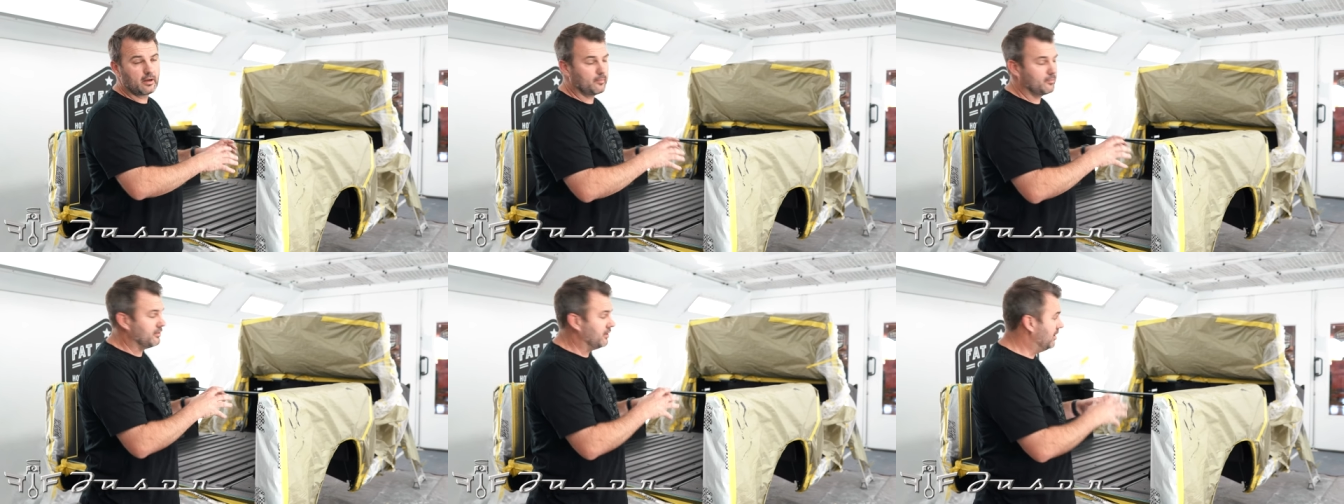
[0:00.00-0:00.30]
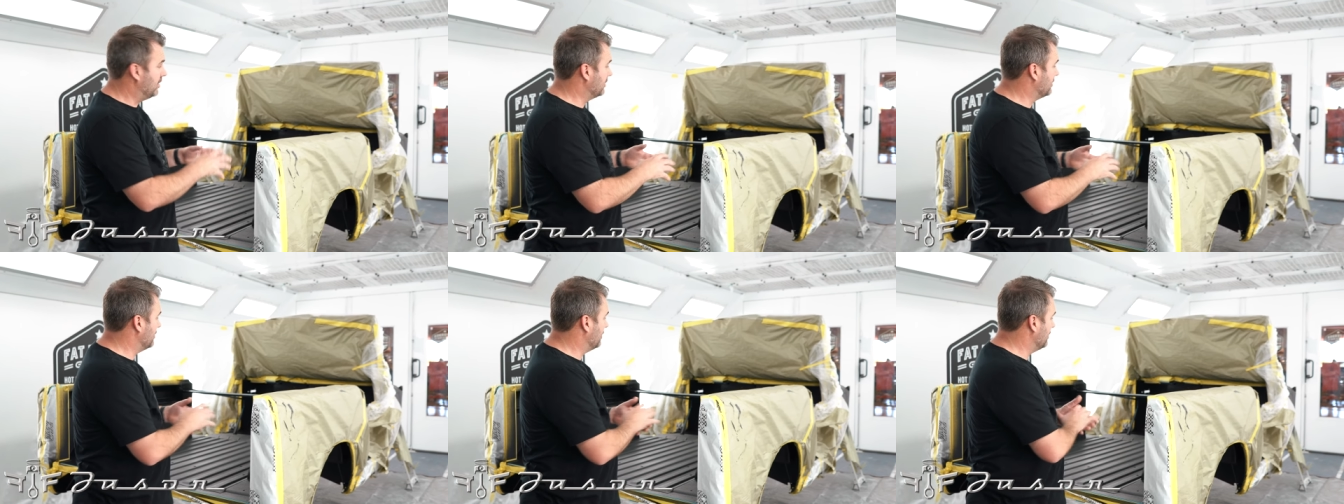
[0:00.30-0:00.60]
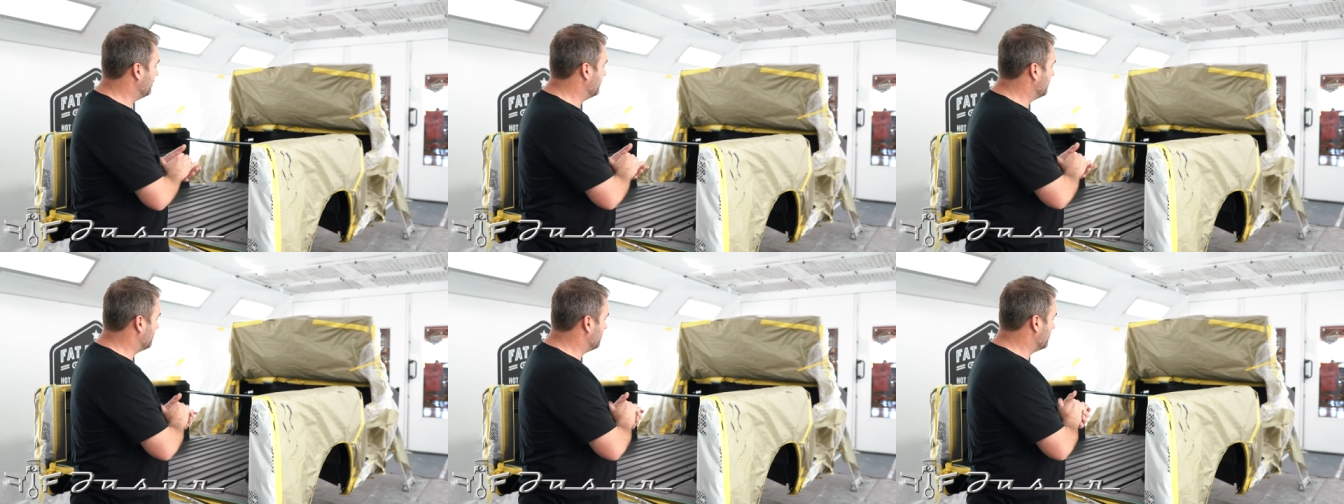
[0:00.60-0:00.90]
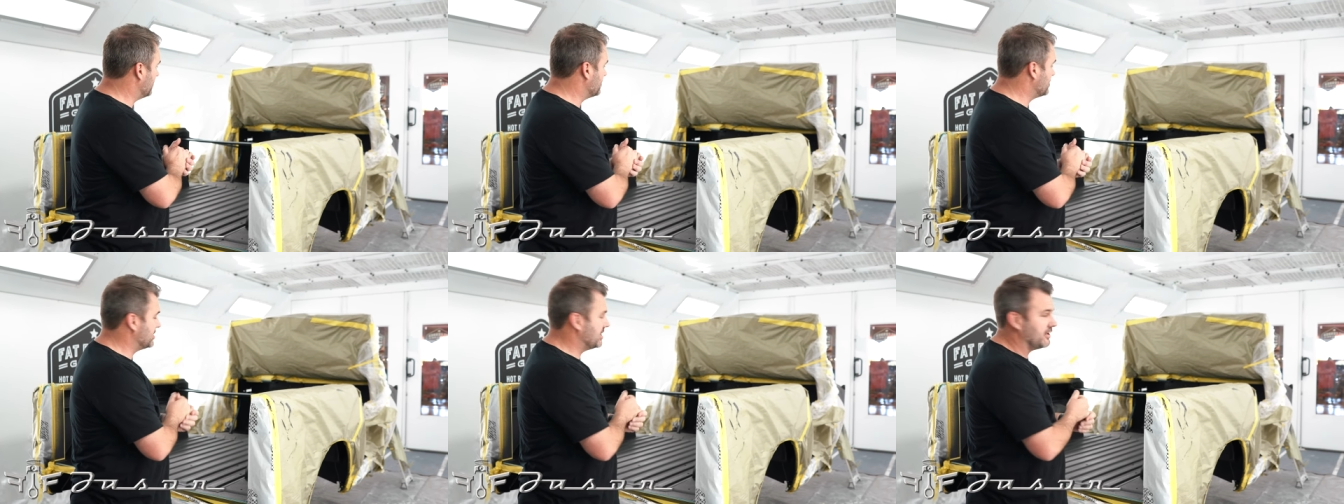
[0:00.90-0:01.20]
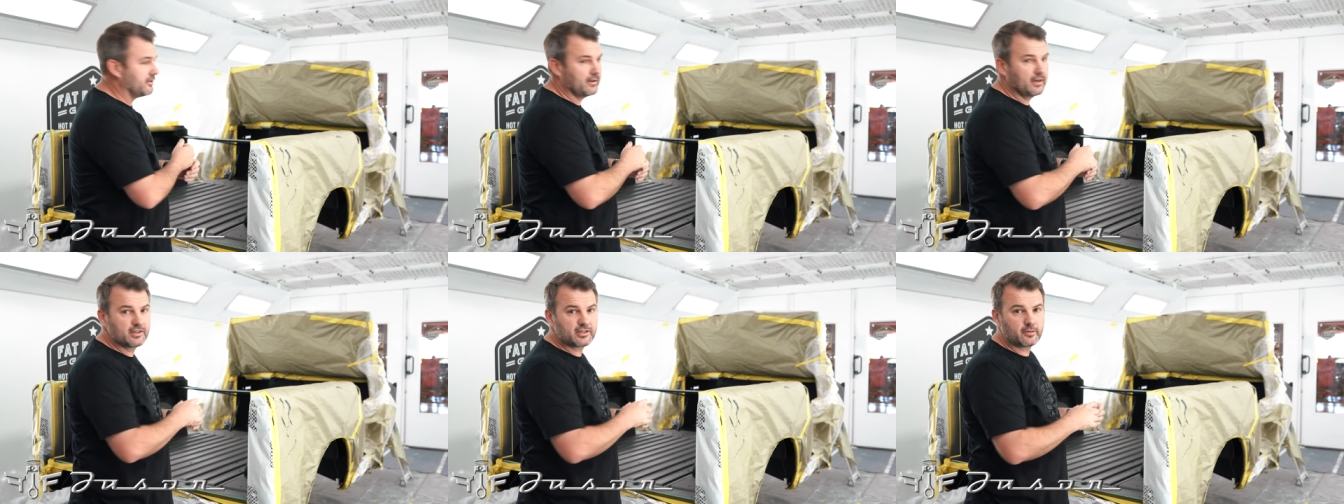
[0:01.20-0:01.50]
Bronco, the first
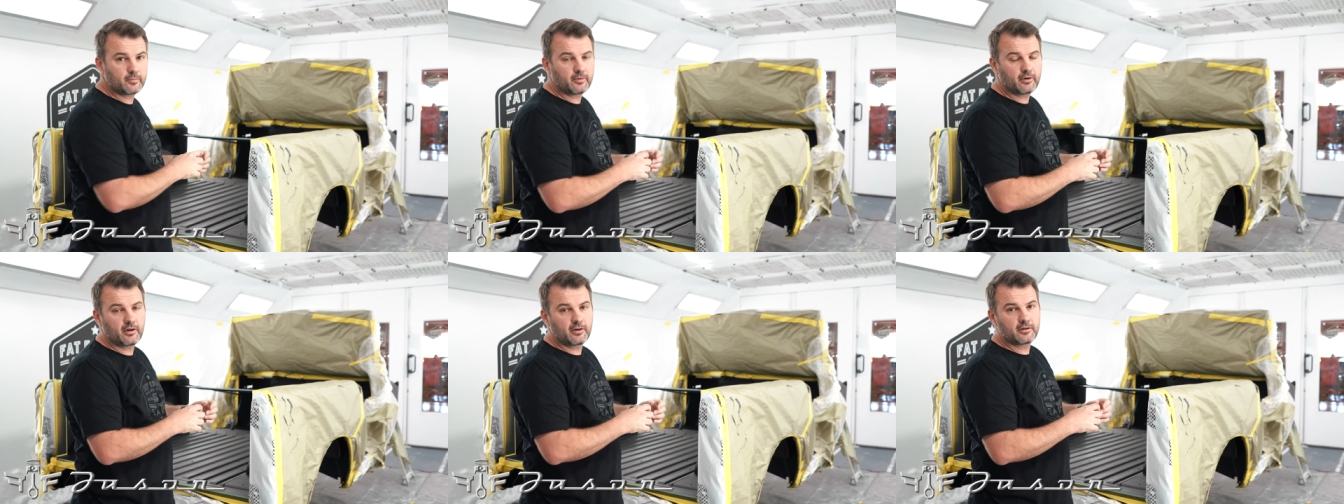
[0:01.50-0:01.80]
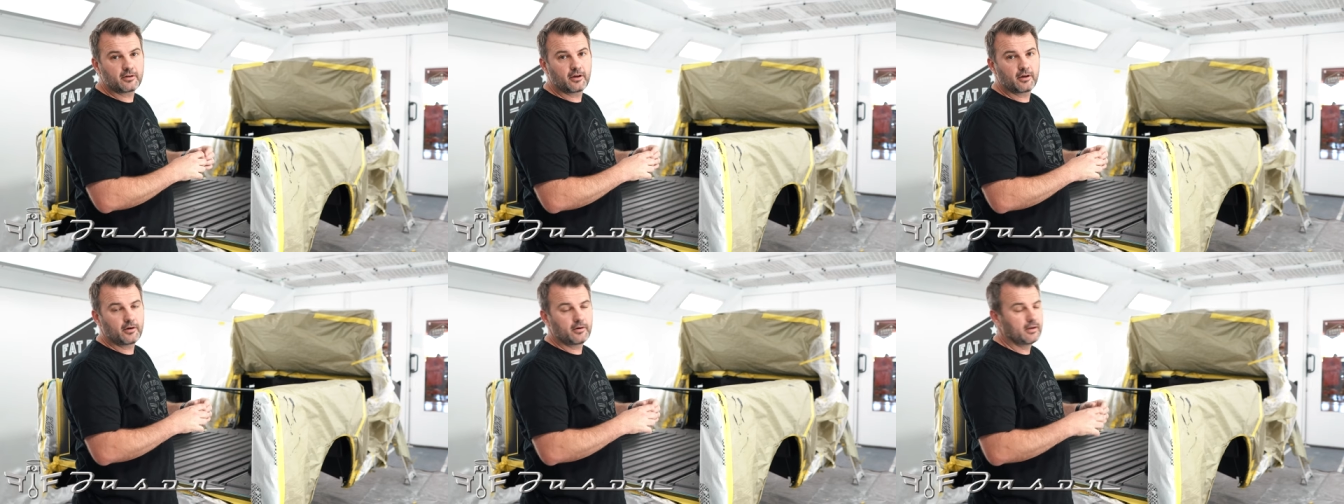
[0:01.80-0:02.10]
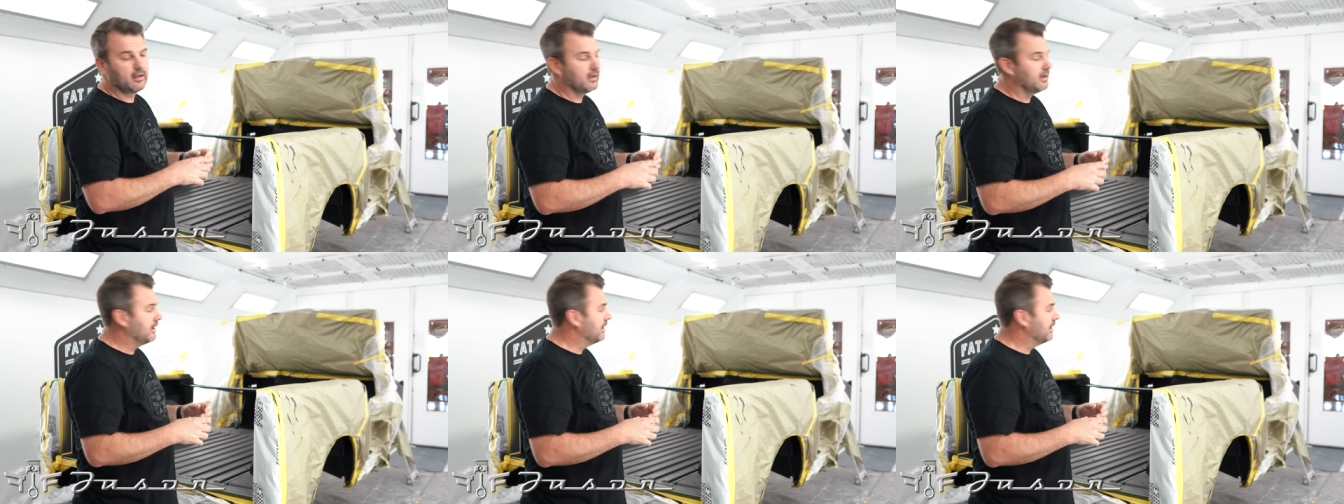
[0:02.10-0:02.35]
generation Bronco,